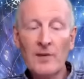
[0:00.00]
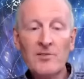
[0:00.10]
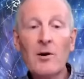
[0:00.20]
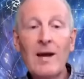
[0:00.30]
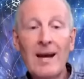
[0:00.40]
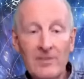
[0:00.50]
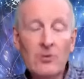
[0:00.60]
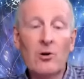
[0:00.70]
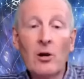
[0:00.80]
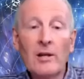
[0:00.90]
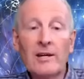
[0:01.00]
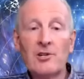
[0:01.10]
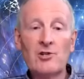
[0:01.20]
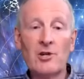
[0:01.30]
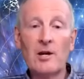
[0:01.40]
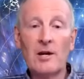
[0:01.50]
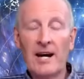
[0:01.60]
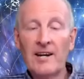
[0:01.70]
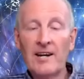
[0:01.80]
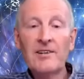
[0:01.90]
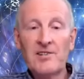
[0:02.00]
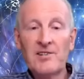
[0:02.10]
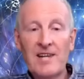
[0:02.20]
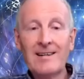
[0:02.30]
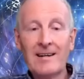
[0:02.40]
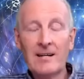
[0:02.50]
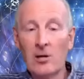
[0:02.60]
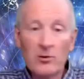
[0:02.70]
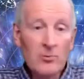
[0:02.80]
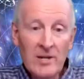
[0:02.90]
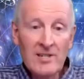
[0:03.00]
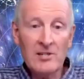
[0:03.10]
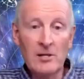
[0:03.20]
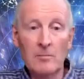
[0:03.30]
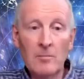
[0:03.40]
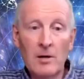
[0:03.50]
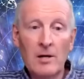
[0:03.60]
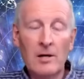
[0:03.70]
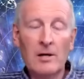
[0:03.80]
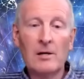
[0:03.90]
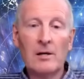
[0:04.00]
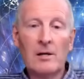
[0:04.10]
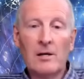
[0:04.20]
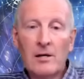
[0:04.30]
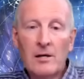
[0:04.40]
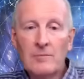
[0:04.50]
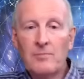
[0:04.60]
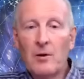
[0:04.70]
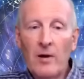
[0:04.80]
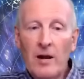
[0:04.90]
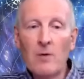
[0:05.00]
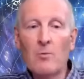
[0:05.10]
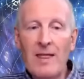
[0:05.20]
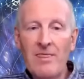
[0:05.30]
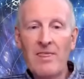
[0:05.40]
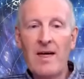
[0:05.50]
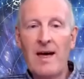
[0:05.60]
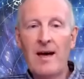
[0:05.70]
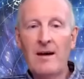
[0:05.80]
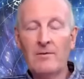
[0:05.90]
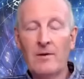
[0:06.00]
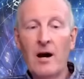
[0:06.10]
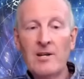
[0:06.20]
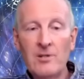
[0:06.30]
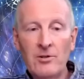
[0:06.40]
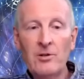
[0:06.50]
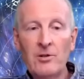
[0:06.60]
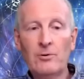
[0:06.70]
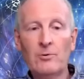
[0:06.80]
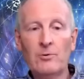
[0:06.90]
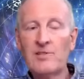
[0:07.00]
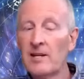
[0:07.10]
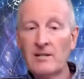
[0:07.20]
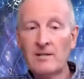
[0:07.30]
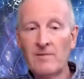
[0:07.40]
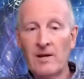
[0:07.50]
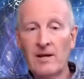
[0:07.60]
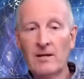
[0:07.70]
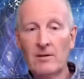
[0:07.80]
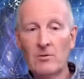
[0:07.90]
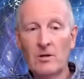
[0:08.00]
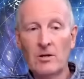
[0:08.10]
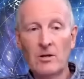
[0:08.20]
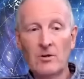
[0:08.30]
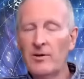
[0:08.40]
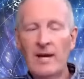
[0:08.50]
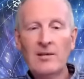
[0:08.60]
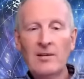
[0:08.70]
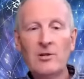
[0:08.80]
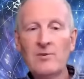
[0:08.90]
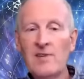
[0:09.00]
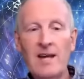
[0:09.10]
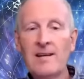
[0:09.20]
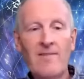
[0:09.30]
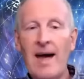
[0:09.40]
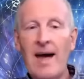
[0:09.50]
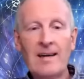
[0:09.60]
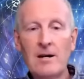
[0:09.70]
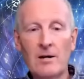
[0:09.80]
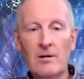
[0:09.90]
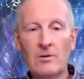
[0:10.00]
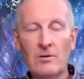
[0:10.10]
So I had the knowledge and understanding and a lot of wisdom. But when I went there, I knew instinctively you can't use any of that here